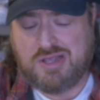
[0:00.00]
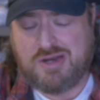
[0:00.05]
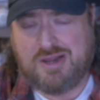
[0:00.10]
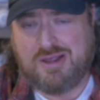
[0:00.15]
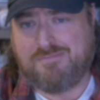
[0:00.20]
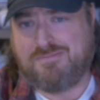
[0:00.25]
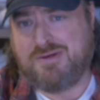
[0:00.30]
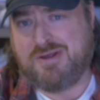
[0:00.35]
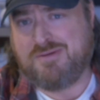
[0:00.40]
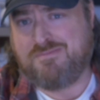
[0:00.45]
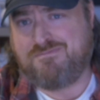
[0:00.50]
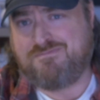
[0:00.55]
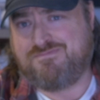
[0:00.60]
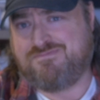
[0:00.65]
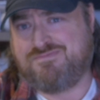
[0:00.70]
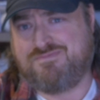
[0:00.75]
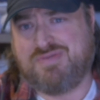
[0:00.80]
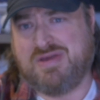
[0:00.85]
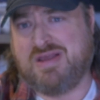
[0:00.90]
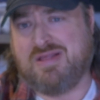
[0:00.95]
and I had
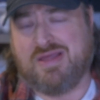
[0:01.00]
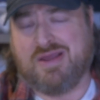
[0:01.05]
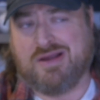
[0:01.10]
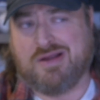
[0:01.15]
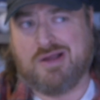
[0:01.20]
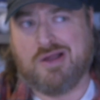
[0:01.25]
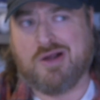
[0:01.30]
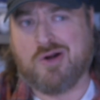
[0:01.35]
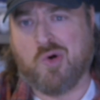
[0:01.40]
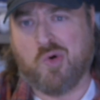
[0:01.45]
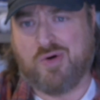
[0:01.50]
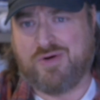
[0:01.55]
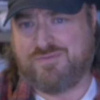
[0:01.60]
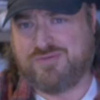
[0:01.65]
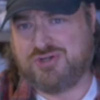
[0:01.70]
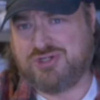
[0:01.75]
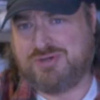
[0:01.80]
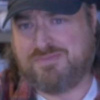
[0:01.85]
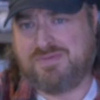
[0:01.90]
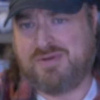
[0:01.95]
to pay like a quarter
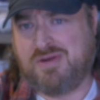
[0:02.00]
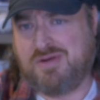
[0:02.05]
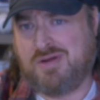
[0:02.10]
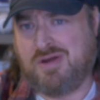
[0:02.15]
for shipping